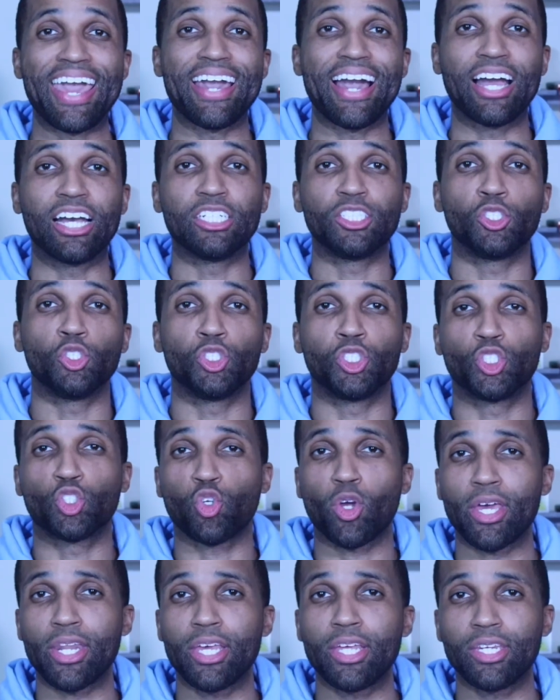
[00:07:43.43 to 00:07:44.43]
AI is used
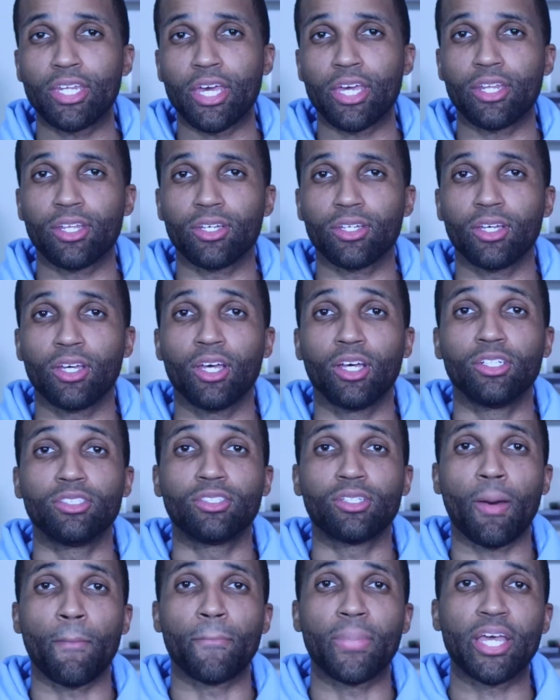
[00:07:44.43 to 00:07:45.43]
training data
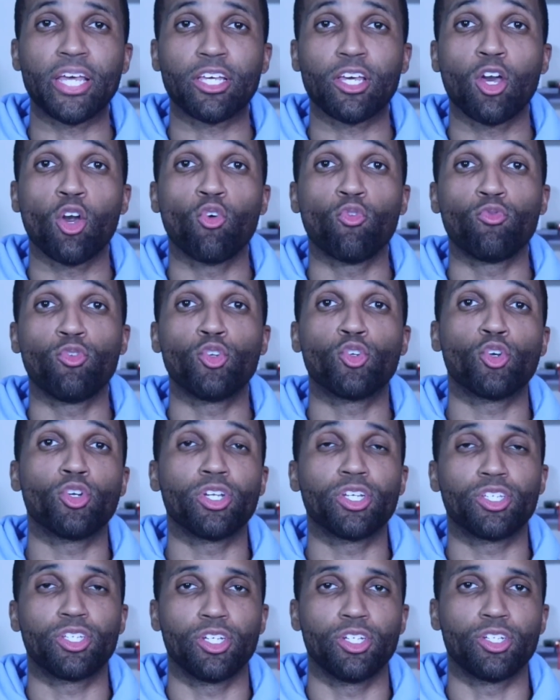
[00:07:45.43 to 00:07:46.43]
to make future
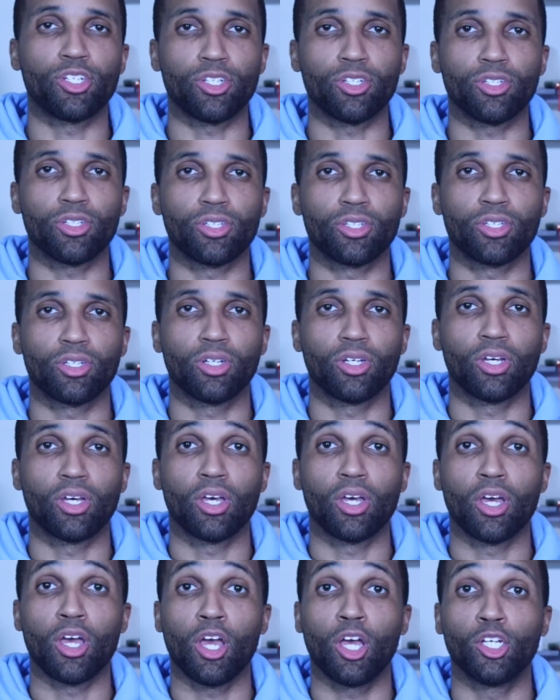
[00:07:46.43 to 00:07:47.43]
decisions.
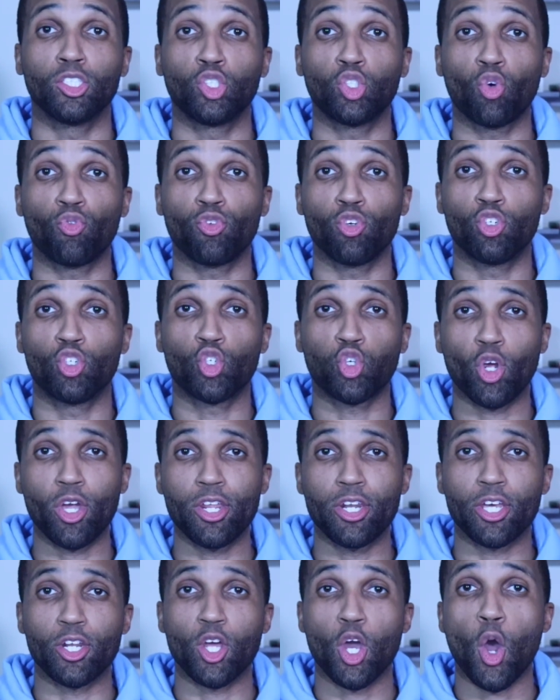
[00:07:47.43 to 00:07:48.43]
So if you
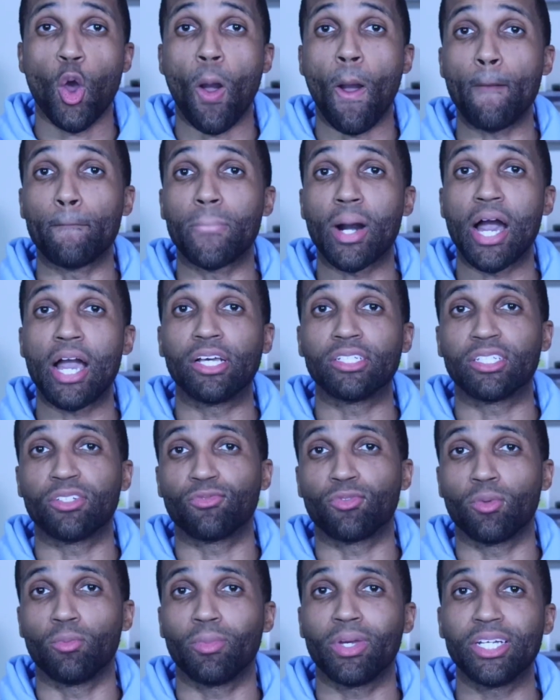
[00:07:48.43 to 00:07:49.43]
train it on biased
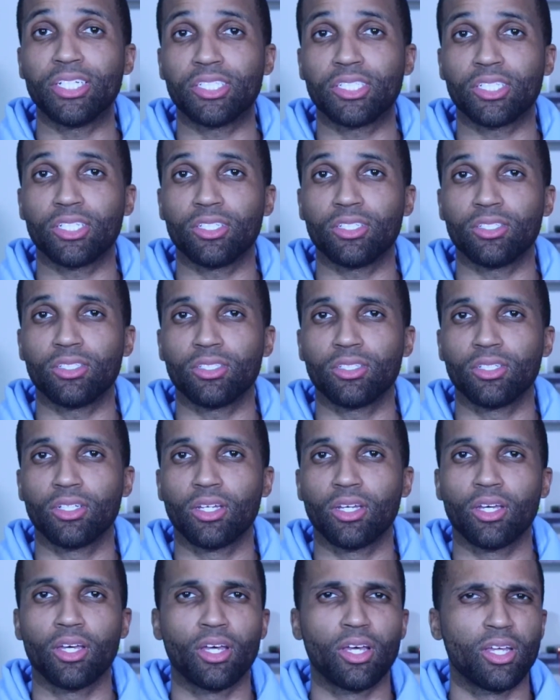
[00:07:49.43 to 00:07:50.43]
information,
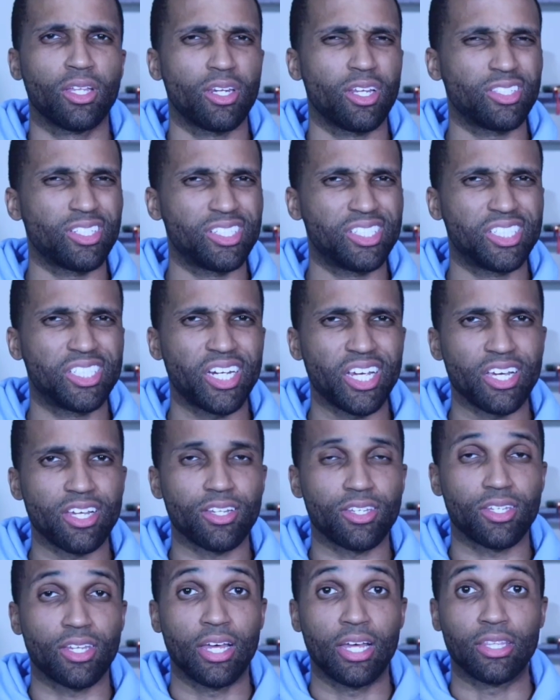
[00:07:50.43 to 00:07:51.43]
there's a
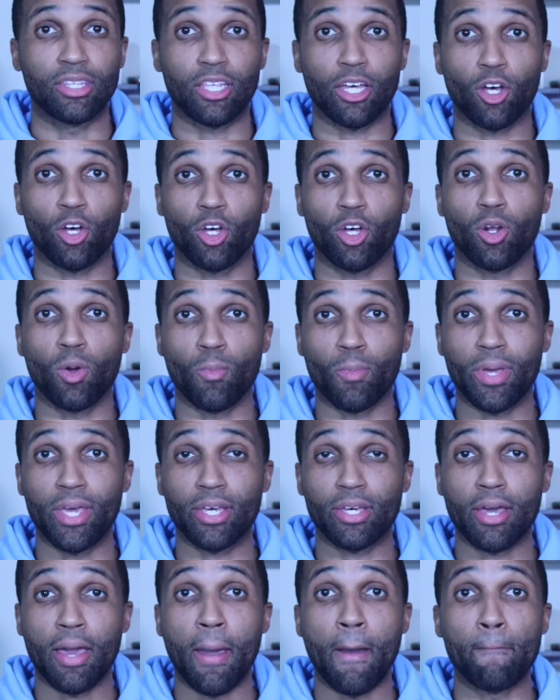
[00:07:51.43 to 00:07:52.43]
chance that it'll
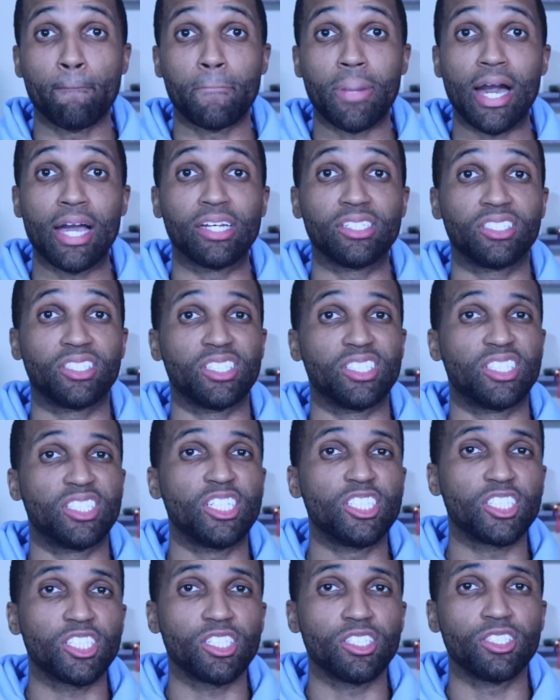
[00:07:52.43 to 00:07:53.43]
make biased
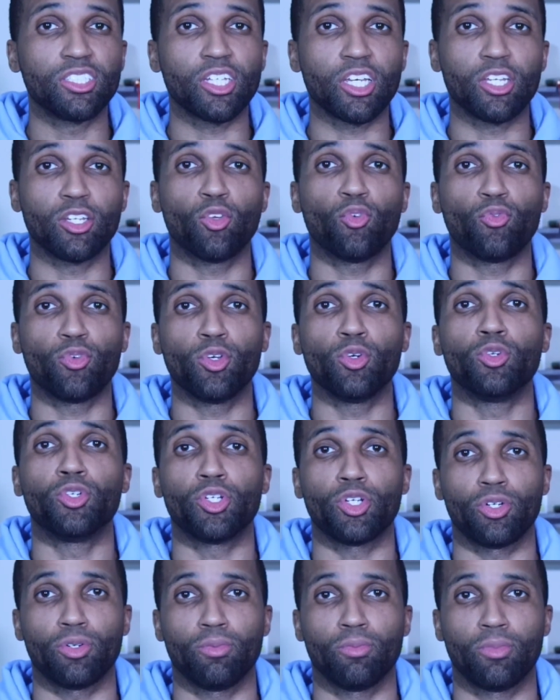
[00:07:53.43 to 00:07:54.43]
decisions in the
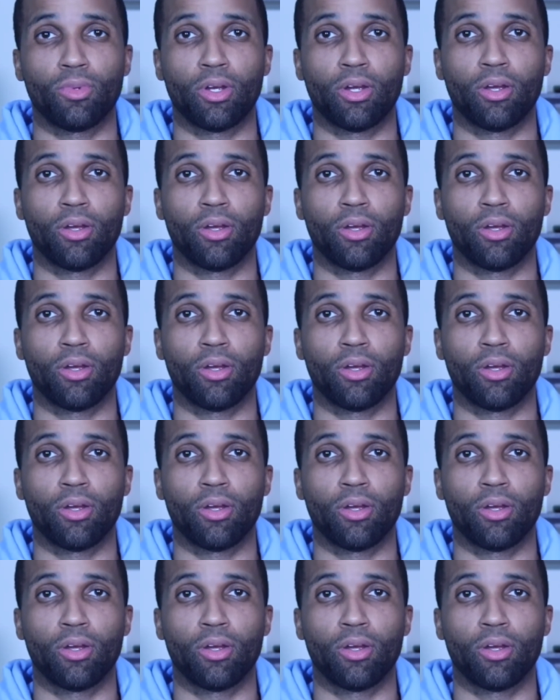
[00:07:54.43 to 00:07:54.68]
future.